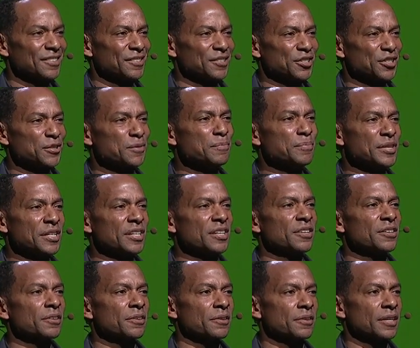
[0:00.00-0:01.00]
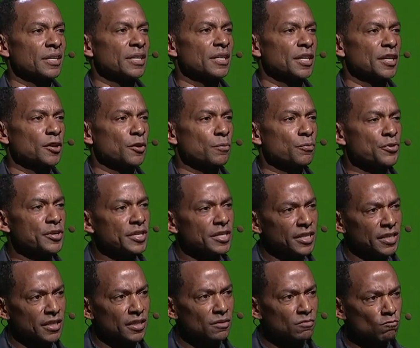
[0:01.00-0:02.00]
Just be here. Inhale, breathe
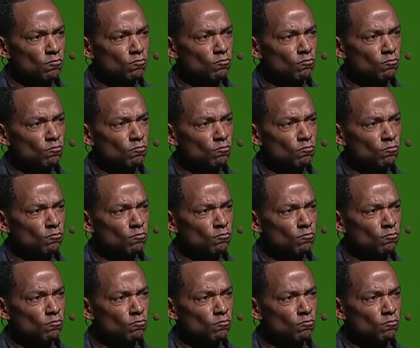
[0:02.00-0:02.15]
in.